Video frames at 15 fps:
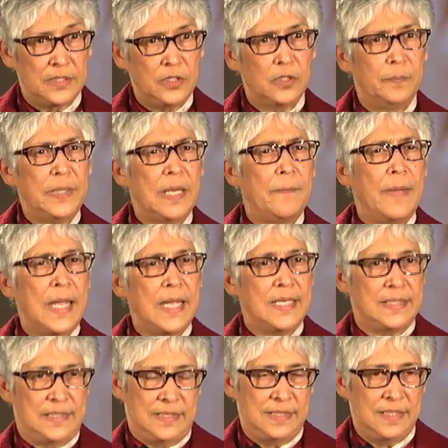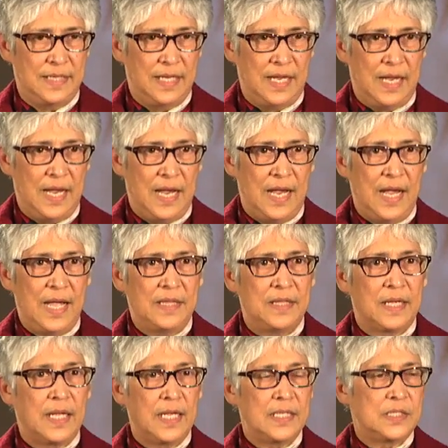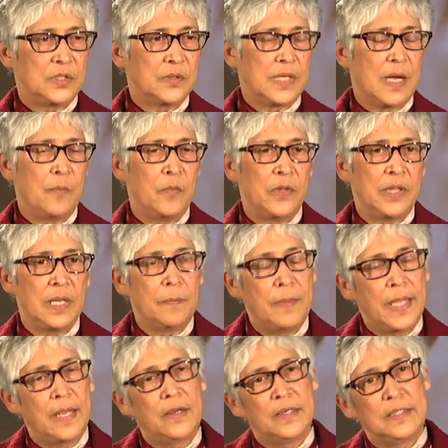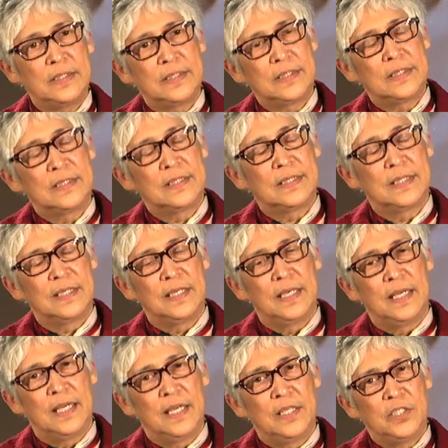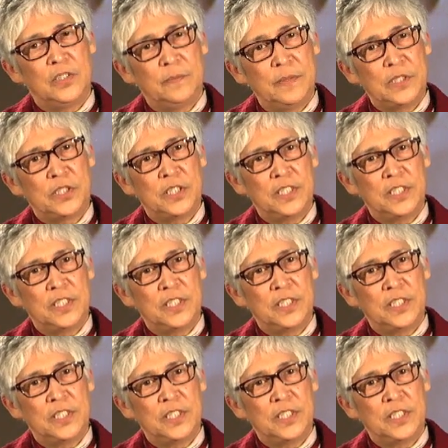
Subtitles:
You'll be amazed at the kids who come with their parents to Mission